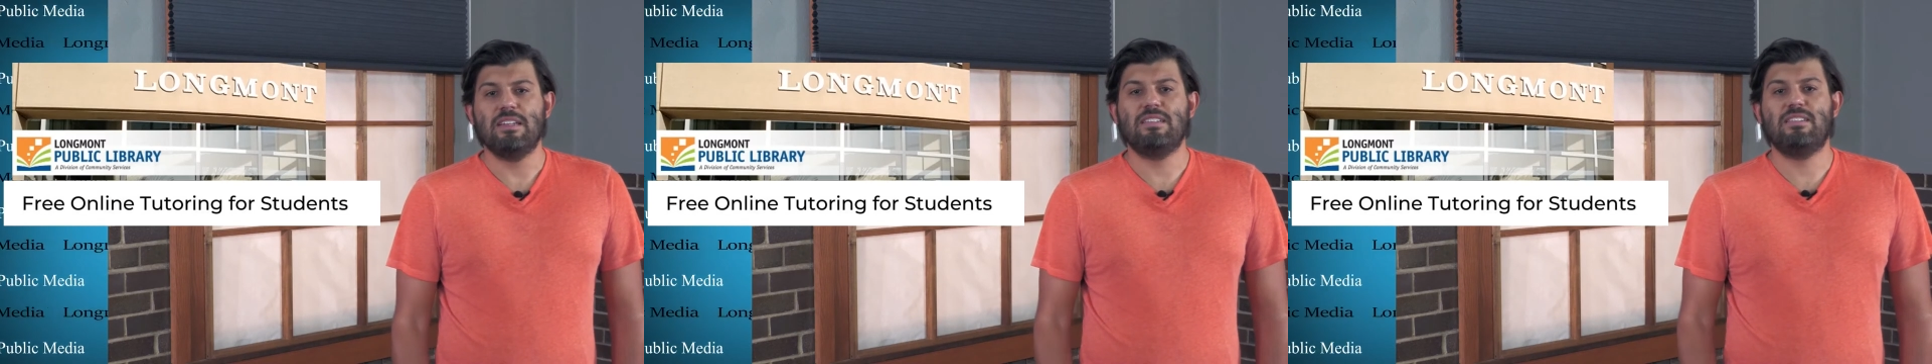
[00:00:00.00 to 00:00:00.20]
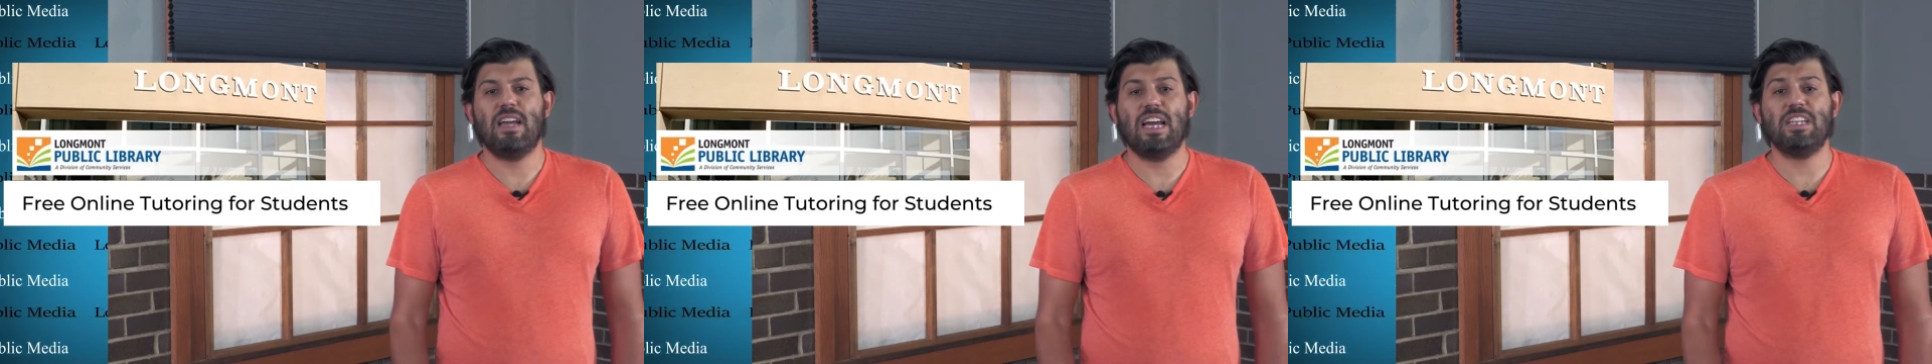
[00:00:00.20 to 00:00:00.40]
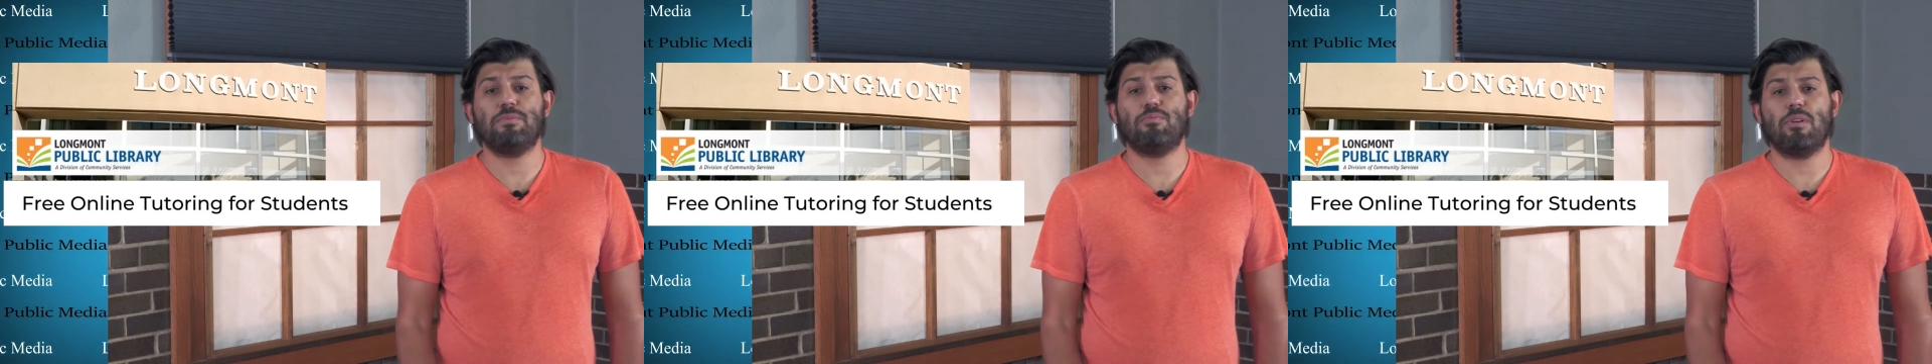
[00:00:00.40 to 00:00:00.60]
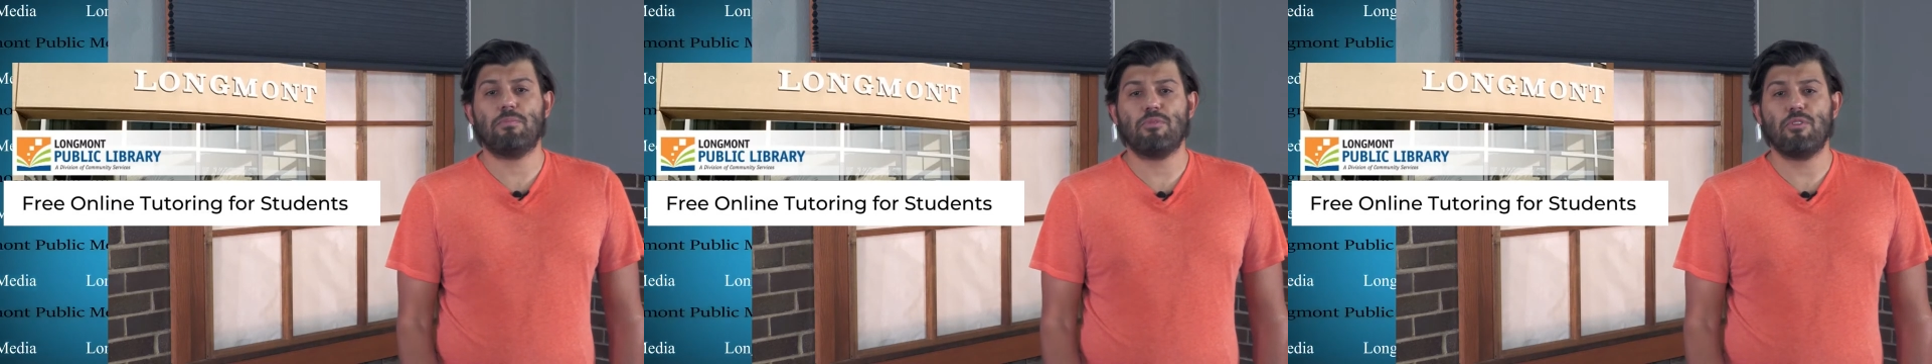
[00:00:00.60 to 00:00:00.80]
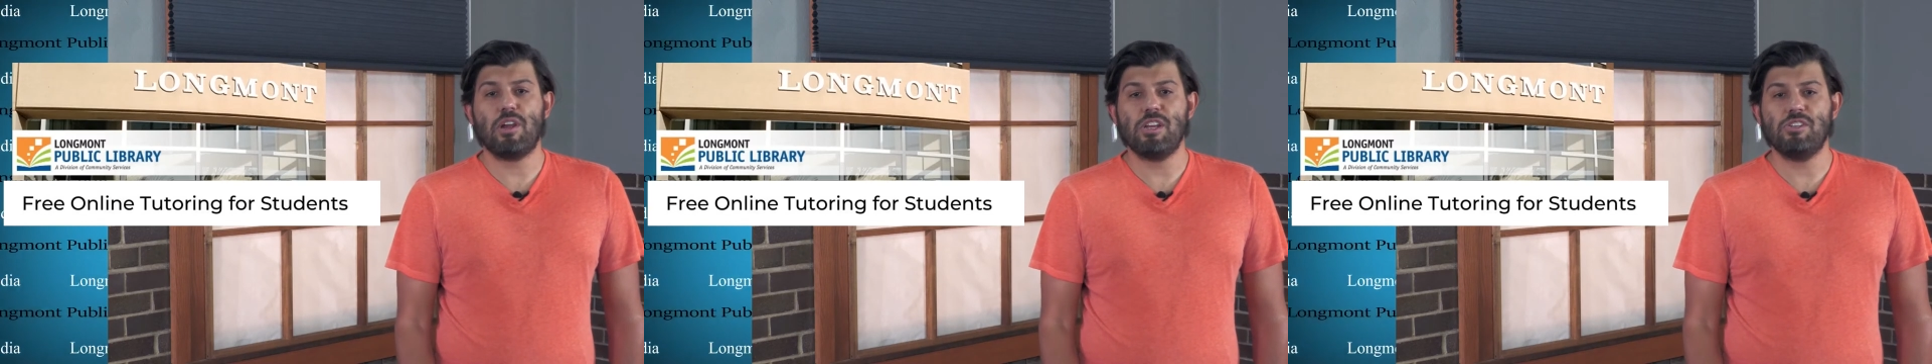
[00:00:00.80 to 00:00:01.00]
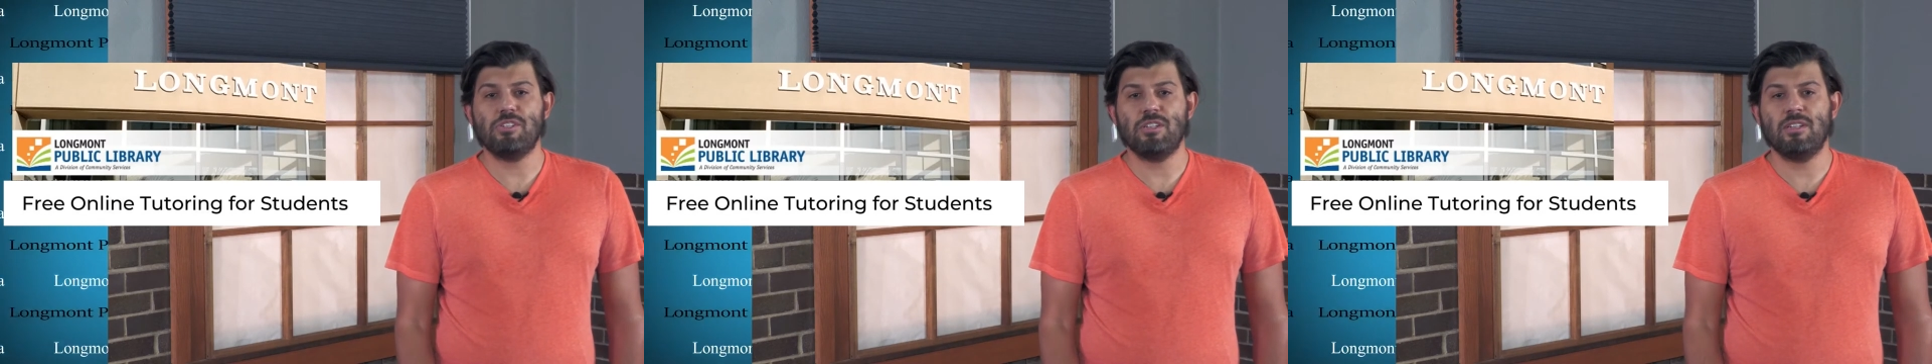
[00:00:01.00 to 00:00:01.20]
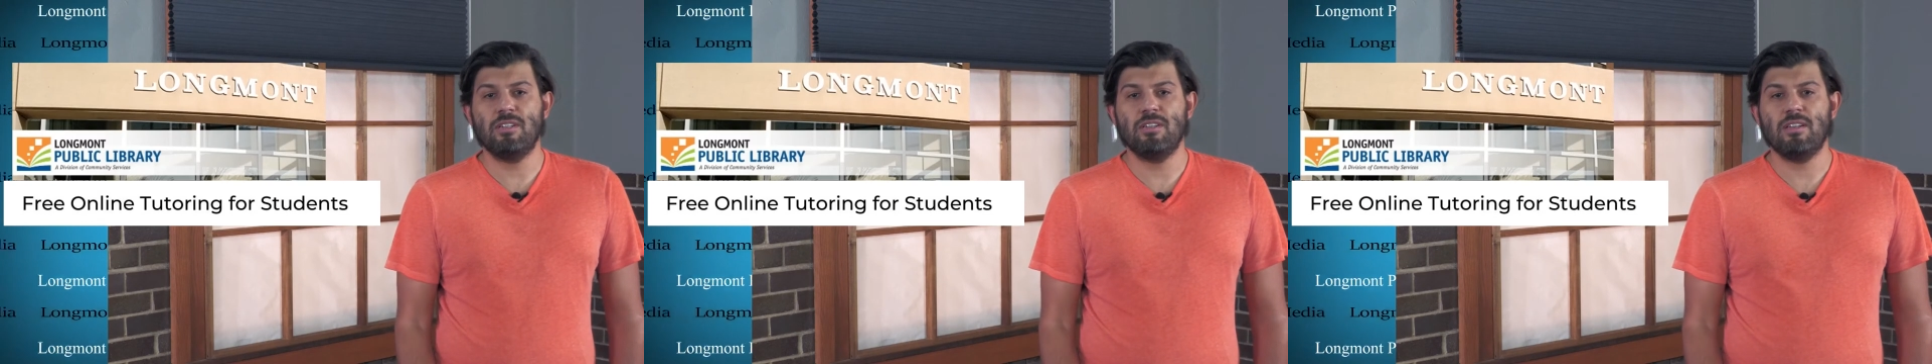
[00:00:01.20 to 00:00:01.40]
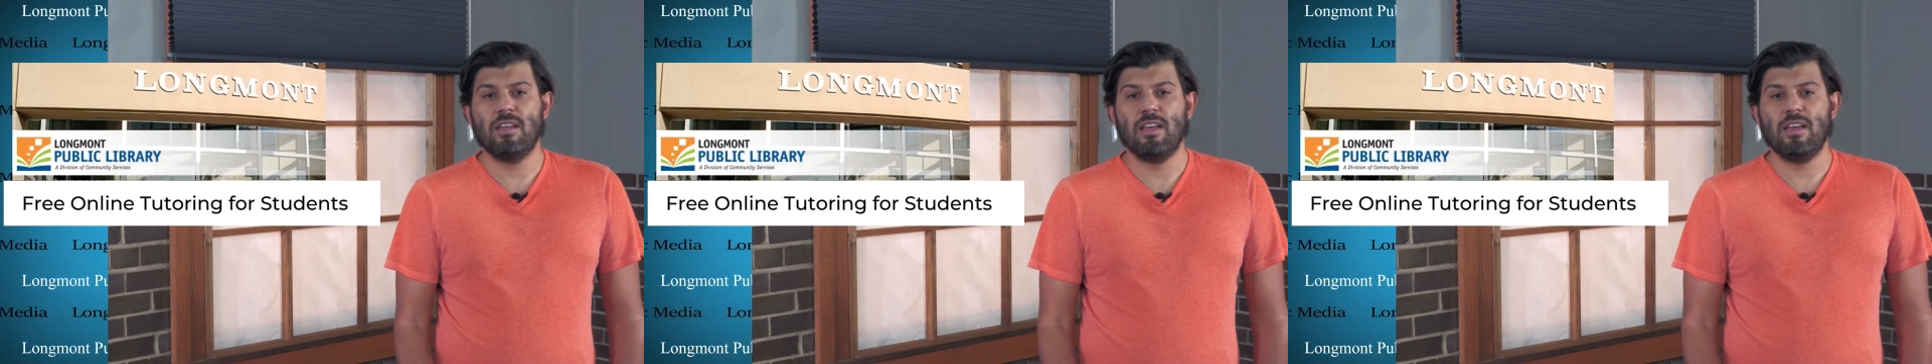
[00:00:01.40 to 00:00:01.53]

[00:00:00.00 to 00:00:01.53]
test preparation,